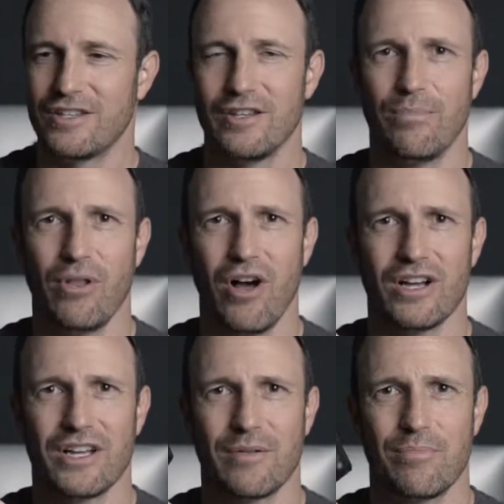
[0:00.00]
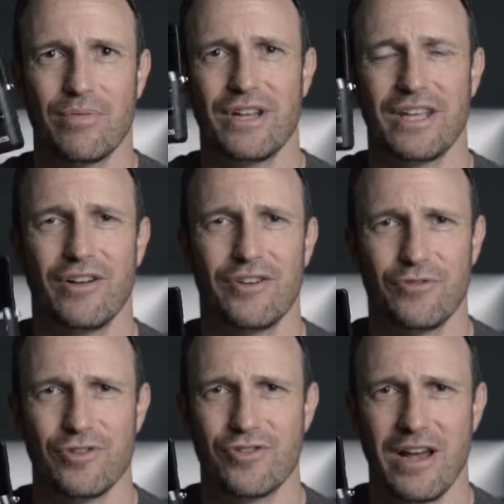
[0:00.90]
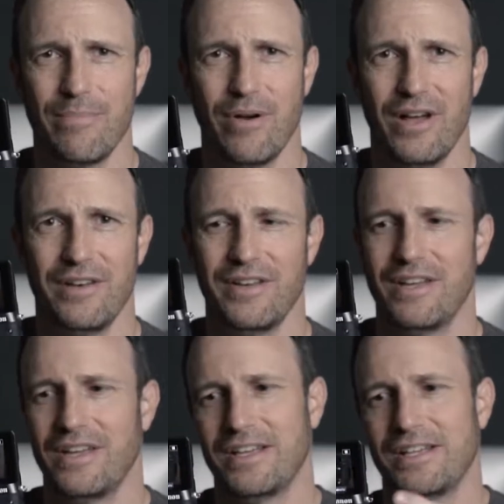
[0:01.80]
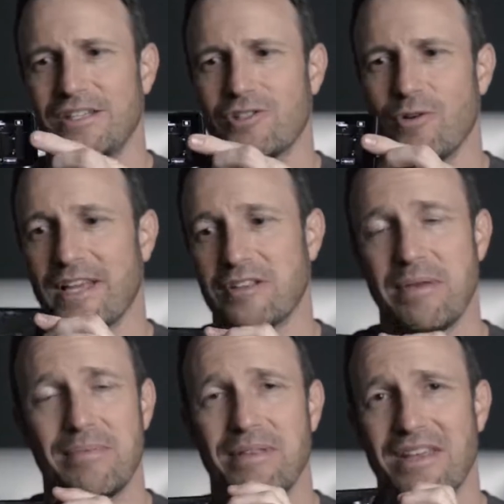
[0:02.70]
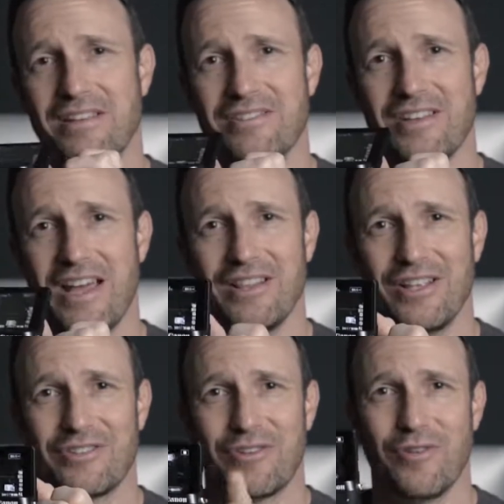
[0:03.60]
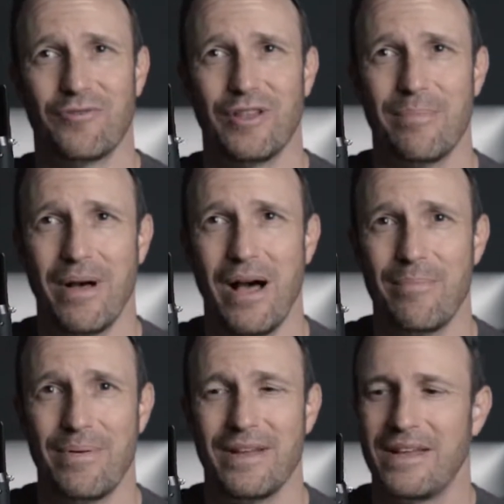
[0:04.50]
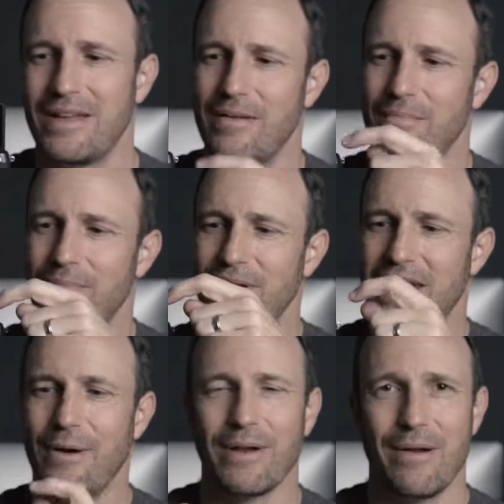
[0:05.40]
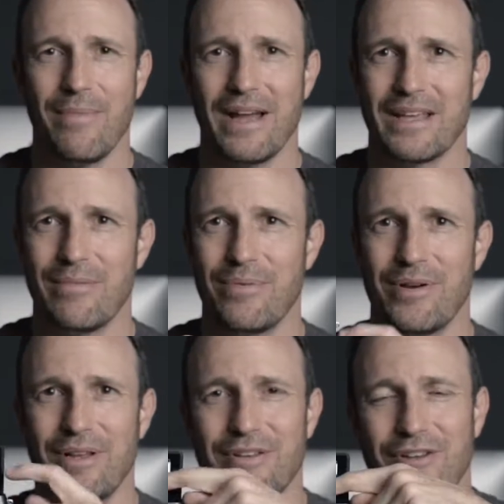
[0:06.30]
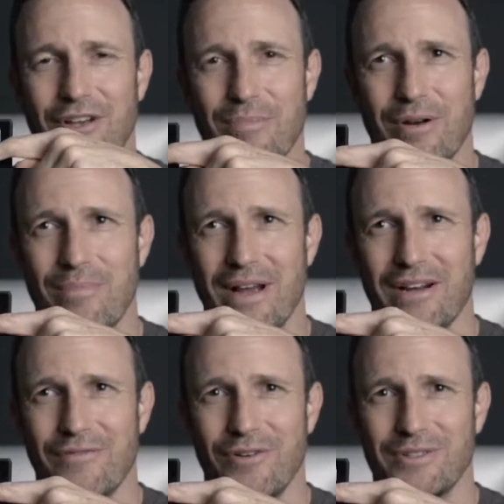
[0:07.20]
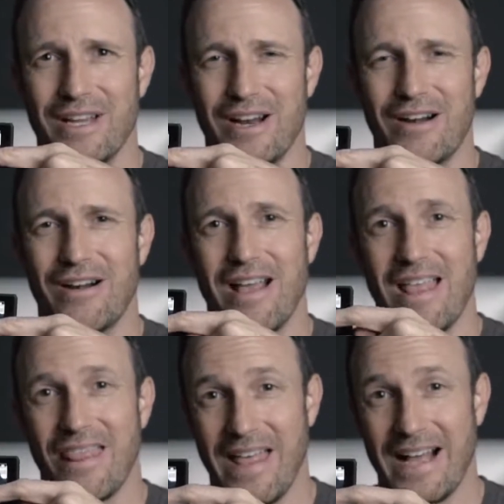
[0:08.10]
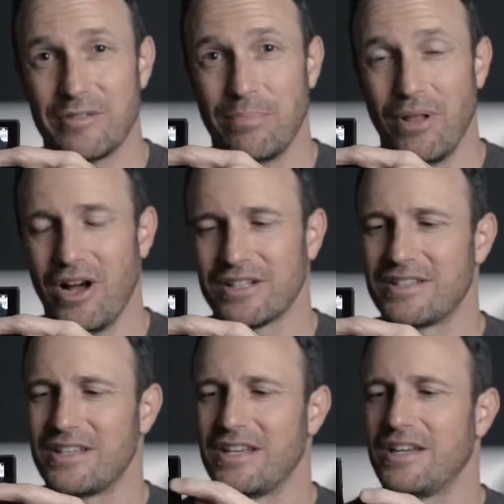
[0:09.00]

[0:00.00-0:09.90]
you block putting it onto a tripod. So I guess maybe they decided let's go flip up, but now we got a mic input, you're gonna put a microphone there, that's blocked.